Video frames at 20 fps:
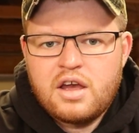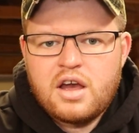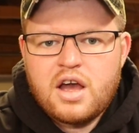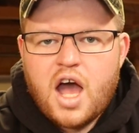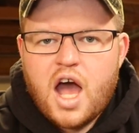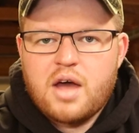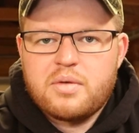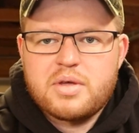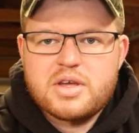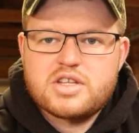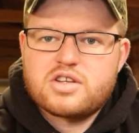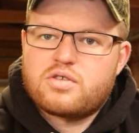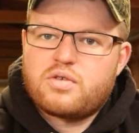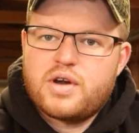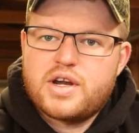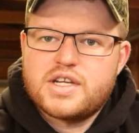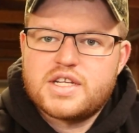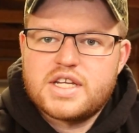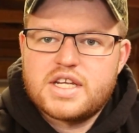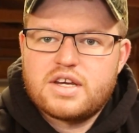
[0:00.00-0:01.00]
That's a
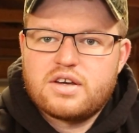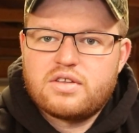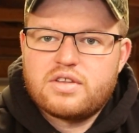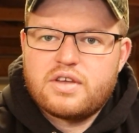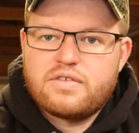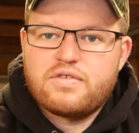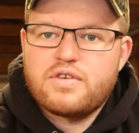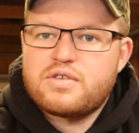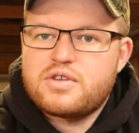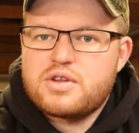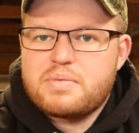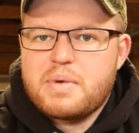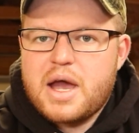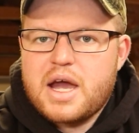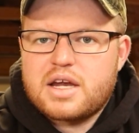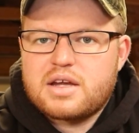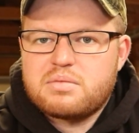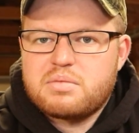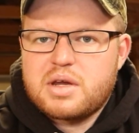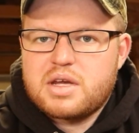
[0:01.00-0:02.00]
great deal. The 50
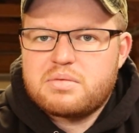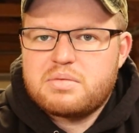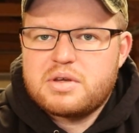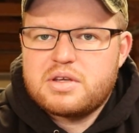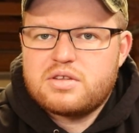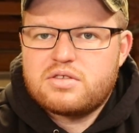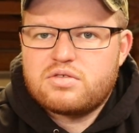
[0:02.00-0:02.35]
pack can make me